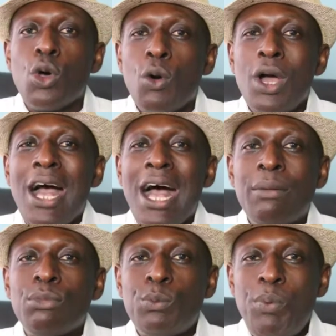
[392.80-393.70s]
So
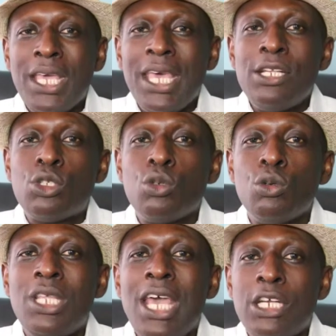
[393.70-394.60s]
I'm speaking
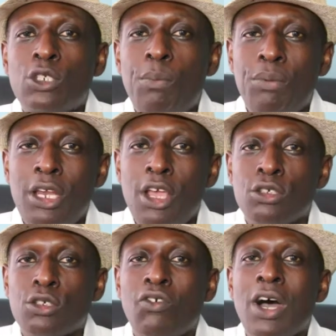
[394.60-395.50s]
to the
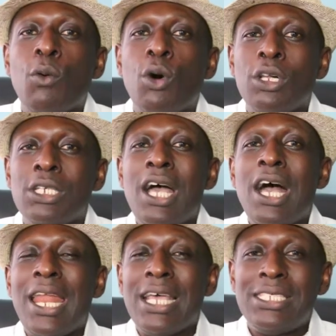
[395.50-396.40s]
entrepreneurs of our world
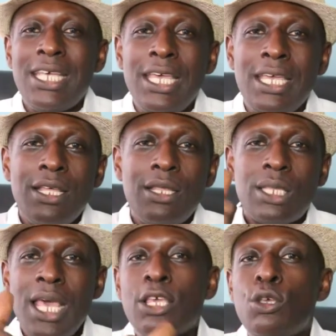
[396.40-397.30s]
and I say,
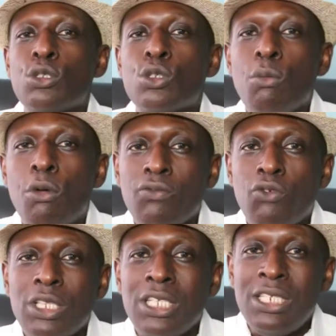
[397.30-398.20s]
thank you so much
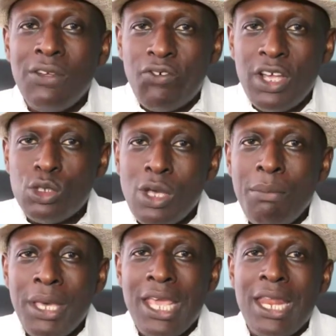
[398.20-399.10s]
for the difference you
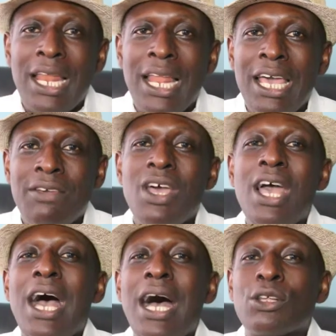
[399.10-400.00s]
are making in our life
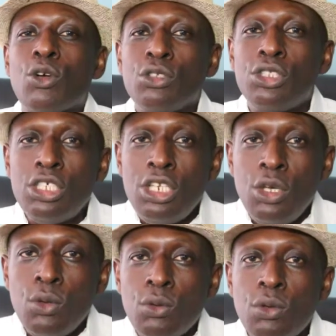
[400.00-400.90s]
and
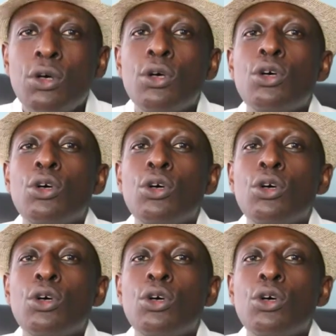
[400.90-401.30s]
continue